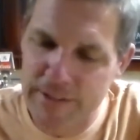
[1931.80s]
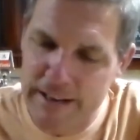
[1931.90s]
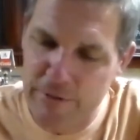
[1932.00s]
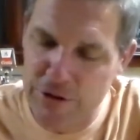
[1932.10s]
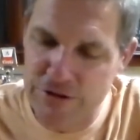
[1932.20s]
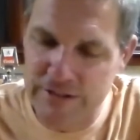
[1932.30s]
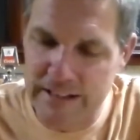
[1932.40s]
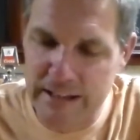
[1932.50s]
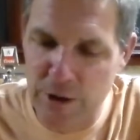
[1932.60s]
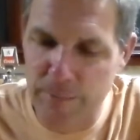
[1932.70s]
flavor just a
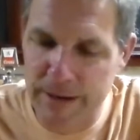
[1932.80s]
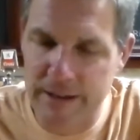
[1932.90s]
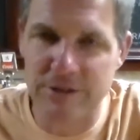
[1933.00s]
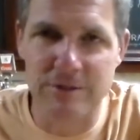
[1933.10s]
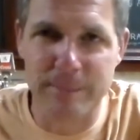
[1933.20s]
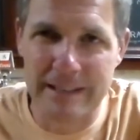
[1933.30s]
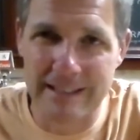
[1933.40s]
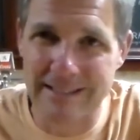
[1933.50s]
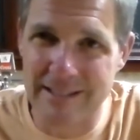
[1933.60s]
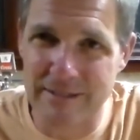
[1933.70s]
little bit, just
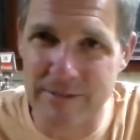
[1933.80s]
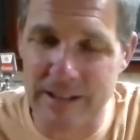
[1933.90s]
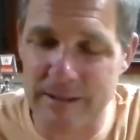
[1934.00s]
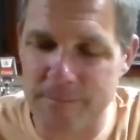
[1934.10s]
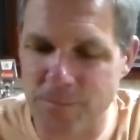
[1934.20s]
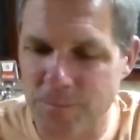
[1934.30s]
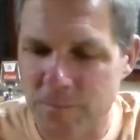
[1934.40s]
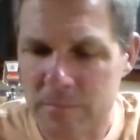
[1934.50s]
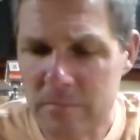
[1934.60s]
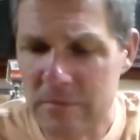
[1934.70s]
because of
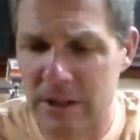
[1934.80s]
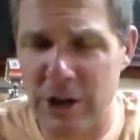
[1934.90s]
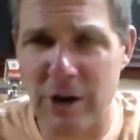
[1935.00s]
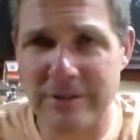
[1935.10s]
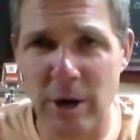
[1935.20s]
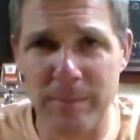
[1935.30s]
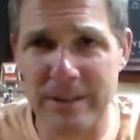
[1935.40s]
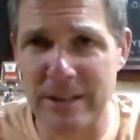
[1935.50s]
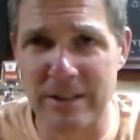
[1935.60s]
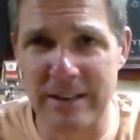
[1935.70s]
it's
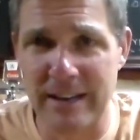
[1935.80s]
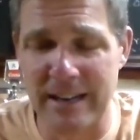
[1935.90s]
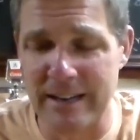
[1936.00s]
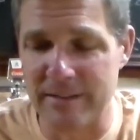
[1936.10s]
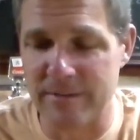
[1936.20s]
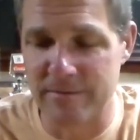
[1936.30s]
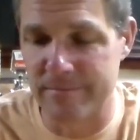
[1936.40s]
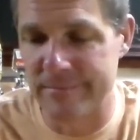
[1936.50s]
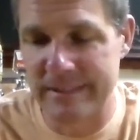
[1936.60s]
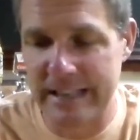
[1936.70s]
helping you
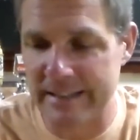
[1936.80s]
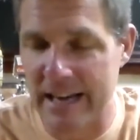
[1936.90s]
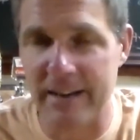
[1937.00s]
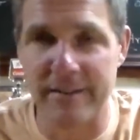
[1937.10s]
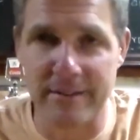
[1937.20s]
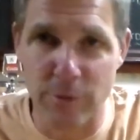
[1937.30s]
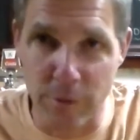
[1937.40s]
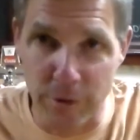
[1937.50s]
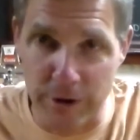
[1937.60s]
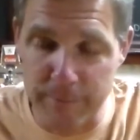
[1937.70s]
take it down. That's
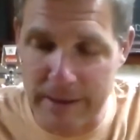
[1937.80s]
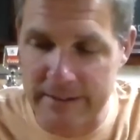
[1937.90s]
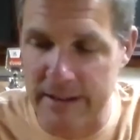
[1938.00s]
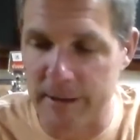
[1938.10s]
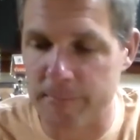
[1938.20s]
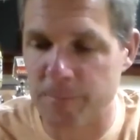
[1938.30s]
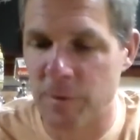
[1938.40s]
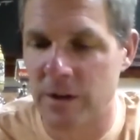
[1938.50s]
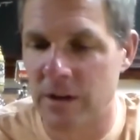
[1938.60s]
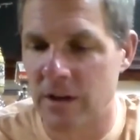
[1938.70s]
what we're expecting it.
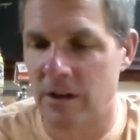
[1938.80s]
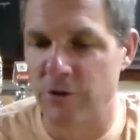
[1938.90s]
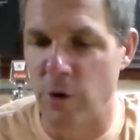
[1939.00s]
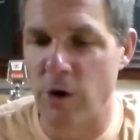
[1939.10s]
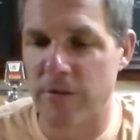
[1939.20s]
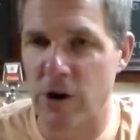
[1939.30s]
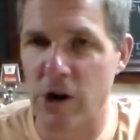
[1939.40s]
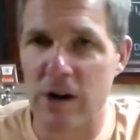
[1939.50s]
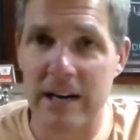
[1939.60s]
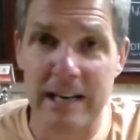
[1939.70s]
So
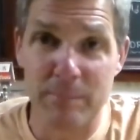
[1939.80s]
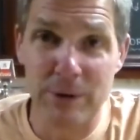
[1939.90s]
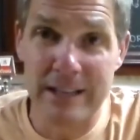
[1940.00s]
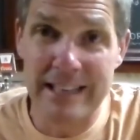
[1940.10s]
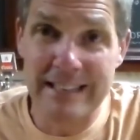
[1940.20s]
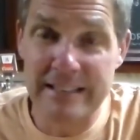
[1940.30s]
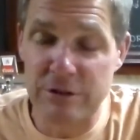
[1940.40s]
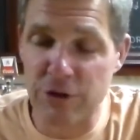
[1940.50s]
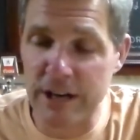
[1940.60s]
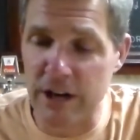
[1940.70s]
overall, pretty easy
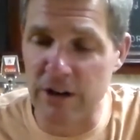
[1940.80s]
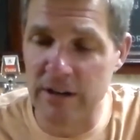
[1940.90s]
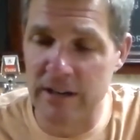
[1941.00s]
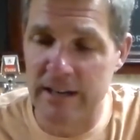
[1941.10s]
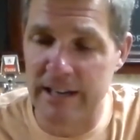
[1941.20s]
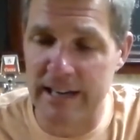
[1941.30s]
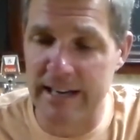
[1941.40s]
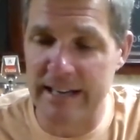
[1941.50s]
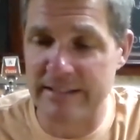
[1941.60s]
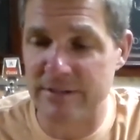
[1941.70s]
drinker.
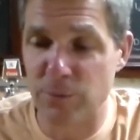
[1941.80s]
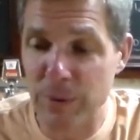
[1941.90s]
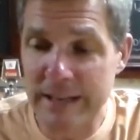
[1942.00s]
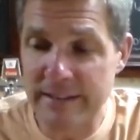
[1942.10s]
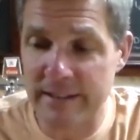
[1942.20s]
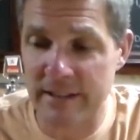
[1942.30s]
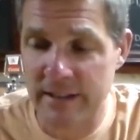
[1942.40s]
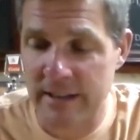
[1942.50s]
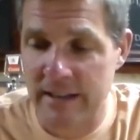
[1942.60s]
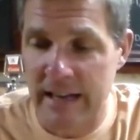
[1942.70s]
It's sweet
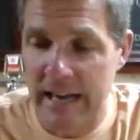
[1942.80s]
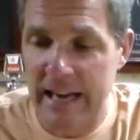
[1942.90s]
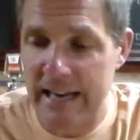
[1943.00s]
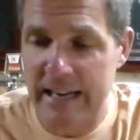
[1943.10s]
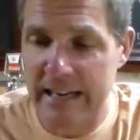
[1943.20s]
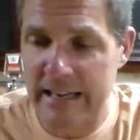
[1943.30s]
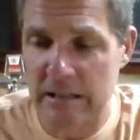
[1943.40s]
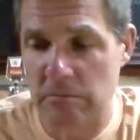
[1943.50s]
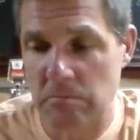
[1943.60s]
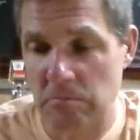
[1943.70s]

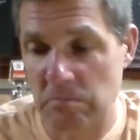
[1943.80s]
and